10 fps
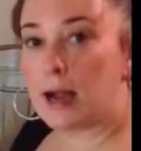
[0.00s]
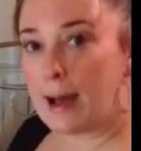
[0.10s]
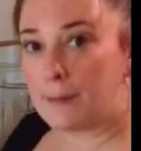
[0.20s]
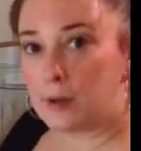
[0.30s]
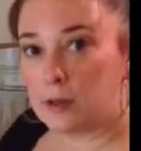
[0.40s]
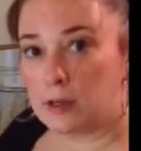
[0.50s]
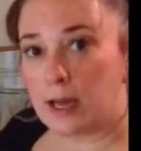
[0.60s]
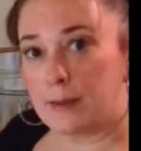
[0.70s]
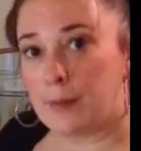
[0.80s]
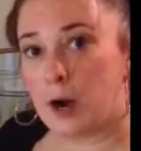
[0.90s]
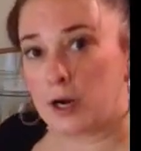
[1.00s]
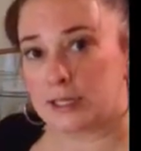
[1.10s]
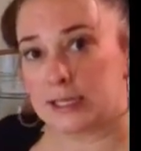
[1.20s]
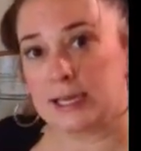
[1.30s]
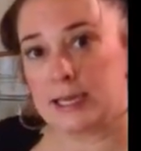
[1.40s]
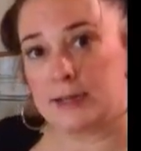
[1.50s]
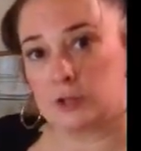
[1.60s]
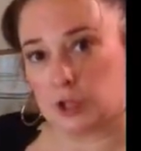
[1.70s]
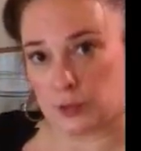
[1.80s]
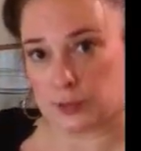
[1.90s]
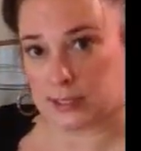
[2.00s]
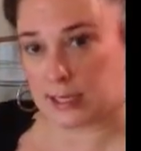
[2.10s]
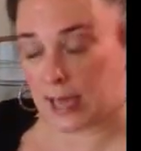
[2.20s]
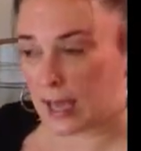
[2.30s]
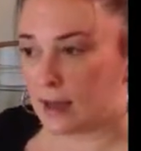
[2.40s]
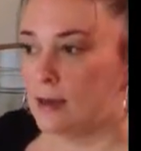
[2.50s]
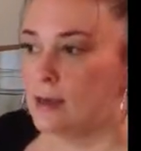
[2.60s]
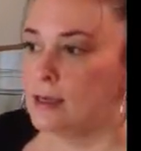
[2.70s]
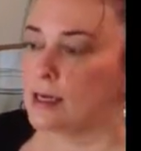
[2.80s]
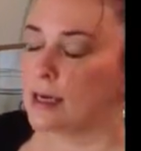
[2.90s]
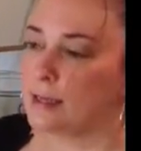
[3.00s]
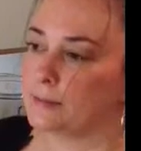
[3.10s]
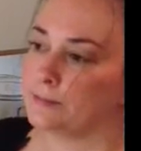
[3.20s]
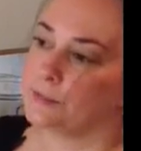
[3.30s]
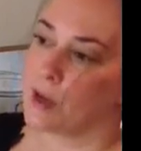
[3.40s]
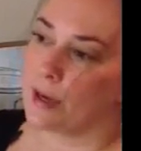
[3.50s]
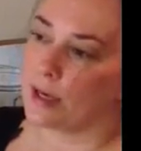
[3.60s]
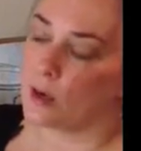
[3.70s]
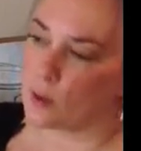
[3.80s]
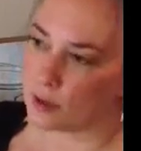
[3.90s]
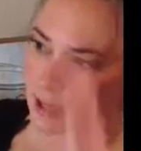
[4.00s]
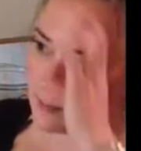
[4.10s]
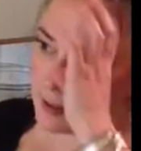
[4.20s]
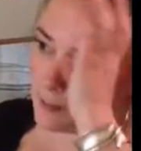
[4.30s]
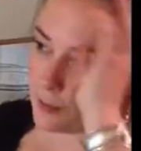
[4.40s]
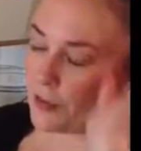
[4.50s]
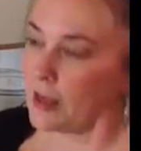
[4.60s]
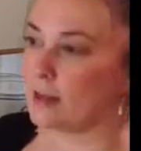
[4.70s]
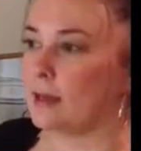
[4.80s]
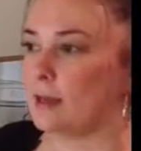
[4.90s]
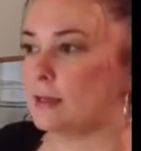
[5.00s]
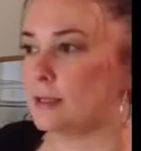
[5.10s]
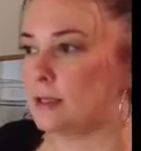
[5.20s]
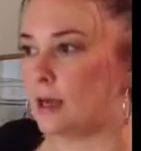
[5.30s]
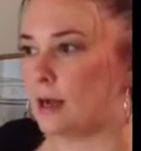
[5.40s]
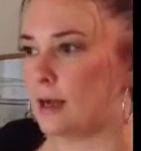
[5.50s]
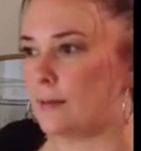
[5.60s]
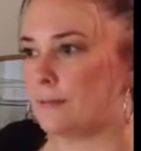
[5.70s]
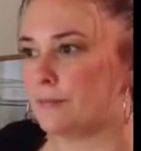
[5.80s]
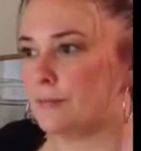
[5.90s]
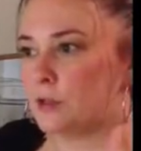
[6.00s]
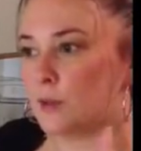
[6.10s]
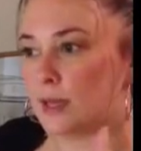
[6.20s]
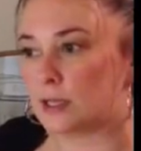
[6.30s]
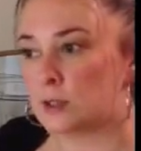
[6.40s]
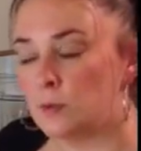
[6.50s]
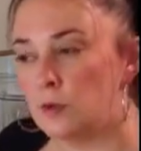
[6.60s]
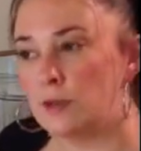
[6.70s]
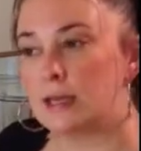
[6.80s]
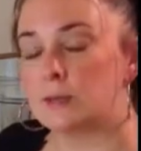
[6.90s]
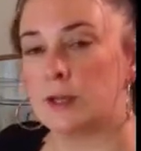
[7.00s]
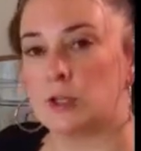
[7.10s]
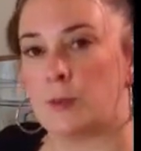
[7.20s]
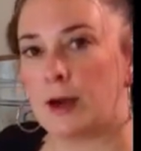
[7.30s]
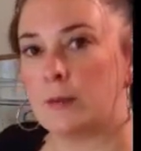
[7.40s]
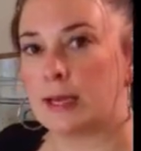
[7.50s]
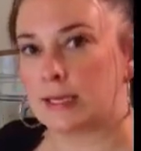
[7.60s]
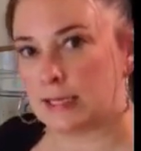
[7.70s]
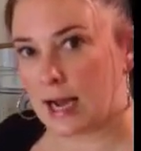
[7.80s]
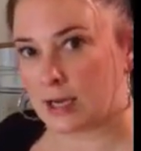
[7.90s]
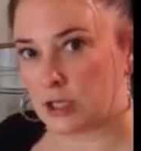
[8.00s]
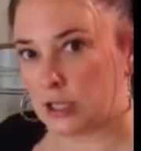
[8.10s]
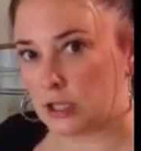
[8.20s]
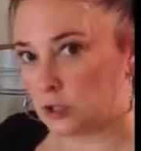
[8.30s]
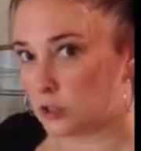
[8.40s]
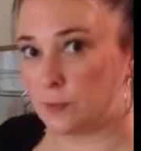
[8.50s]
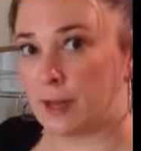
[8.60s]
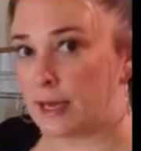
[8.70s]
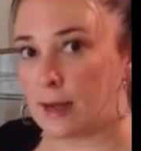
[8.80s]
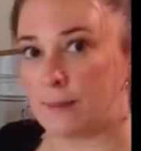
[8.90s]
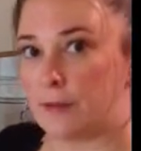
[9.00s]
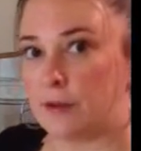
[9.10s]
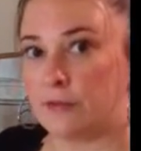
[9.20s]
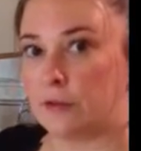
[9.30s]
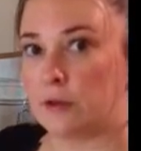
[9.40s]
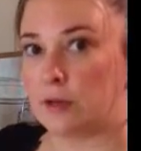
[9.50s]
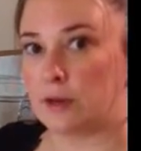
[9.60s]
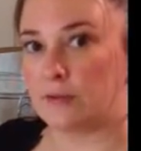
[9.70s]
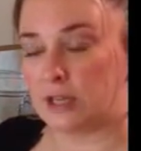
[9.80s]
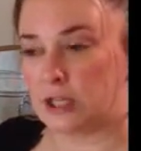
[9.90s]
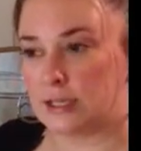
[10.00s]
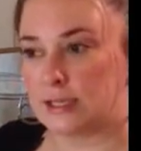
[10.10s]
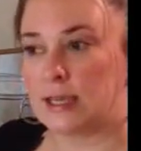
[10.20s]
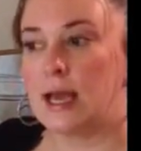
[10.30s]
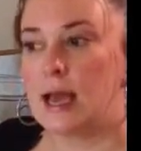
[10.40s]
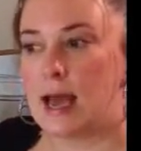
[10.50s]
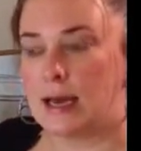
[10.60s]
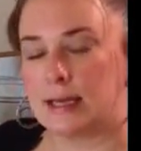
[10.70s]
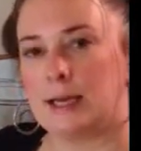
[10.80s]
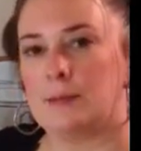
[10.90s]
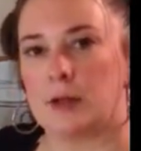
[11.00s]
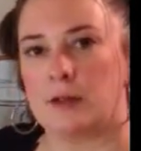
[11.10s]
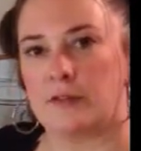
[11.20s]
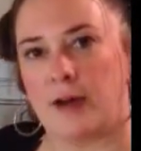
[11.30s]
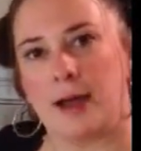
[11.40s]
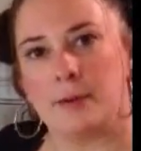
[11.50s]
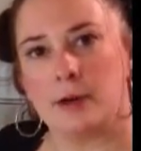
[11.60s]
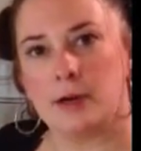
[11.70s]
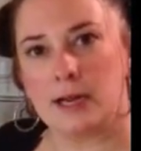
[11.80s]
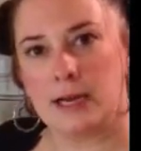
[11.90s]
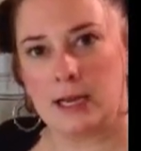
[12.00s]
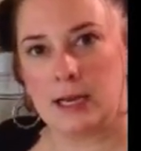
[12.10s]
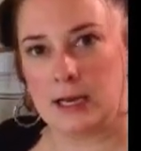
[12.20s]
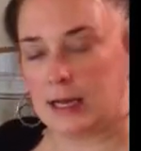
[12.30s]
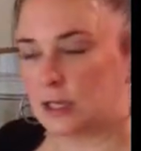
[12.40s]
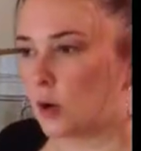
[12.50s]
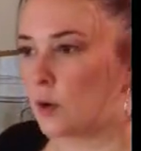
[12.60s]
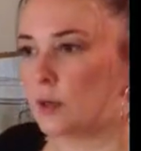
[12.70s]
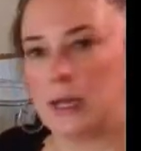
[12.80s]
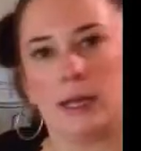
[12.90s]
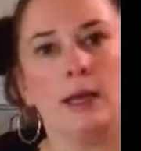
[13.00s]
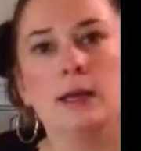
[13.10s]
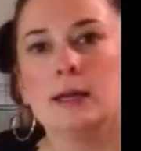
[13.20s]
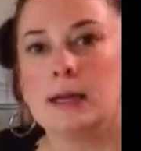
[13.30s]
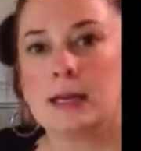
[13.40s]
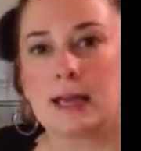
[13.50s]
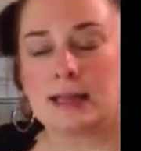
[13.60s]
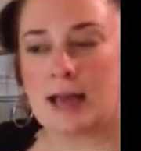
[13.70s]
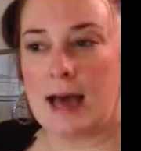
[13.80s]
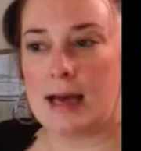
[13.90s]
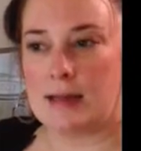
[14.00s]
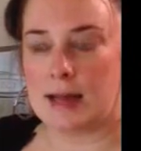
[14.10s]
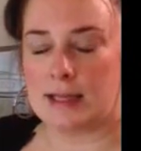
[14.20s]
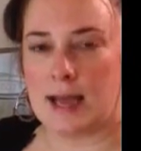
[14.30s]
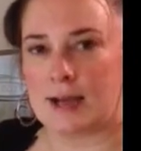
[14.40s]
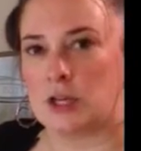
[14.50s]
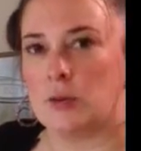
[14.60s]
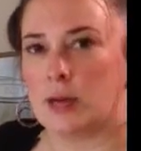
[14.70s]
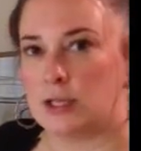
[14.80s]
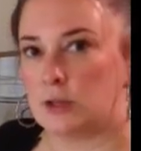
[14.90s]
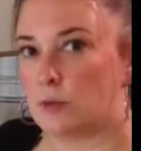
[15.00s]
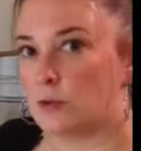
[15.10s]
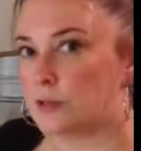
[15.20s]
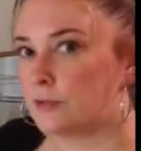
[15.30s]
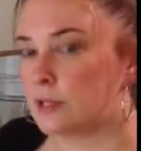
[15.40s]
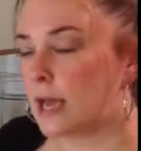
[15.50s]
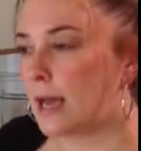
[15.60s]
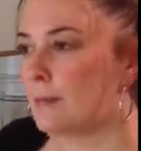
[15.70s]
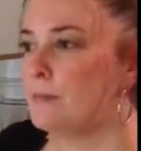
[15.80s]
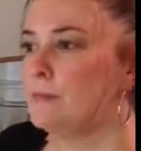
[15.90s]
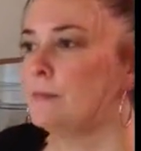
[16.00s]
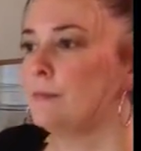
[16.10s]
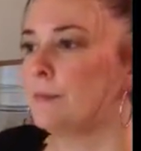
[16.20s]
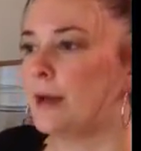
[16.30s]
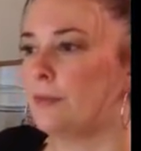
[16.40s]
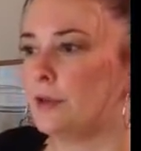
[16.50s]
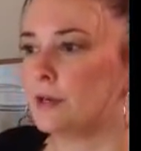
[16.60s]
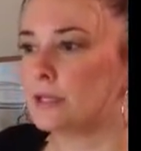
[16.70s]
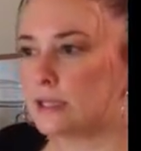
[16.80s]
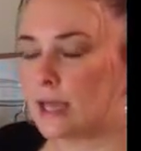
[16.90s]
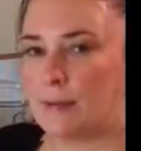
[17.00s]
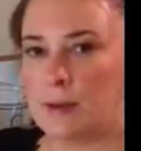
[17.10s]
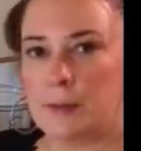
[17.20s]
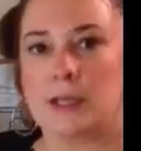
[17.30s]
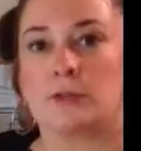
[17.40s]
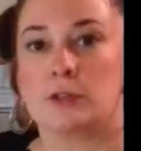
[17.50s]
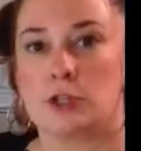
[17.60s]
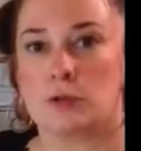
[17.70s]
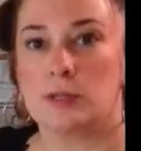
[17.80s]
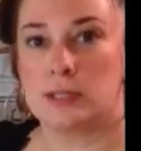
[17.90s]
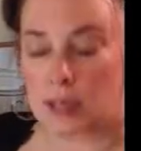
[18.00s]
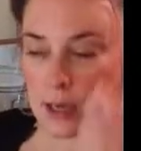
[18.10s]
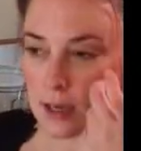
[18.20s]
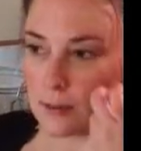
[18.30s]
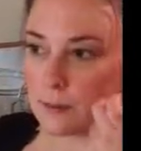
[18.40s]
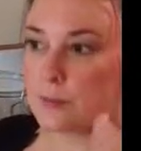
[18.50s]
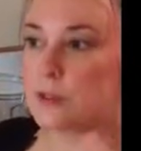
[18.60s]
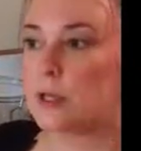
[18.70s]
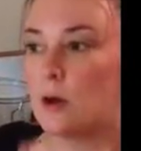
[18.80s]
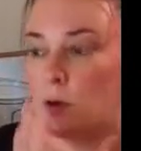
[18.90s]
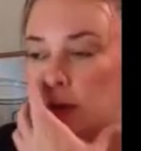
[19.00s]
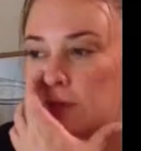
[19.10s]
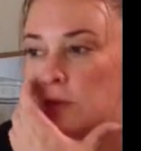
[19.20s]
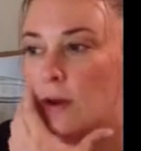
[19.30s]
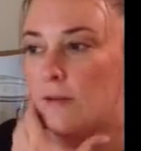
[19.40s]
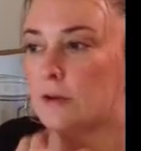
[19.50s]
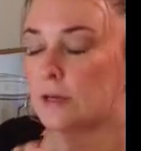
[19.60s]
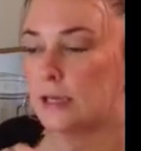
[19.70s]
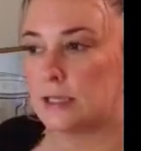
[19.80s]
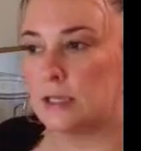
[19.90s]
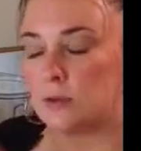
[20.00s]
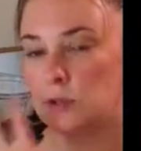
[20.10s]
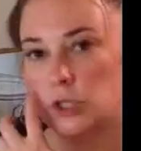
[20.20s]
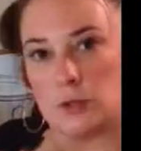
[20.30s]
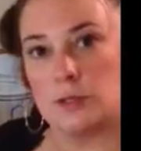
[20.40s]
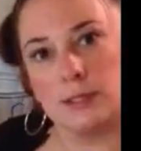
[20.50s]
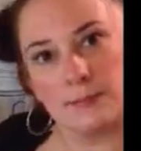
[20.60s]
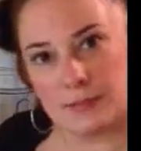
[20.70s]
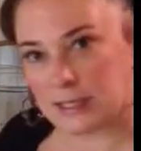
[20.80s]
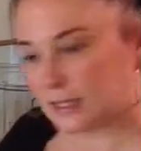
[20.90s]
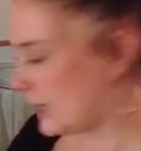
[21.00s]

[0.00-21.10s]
apple, and parsley juice today. Now I know a lot of people think that doing a smoothie is much better because it actually, you just blend up the fruit and veggies and it keeps all the fiber in it, and I totally get that, and that's actually what I do most of the time. But there is a time and a place for juice, so if you ever need to do a juice, this is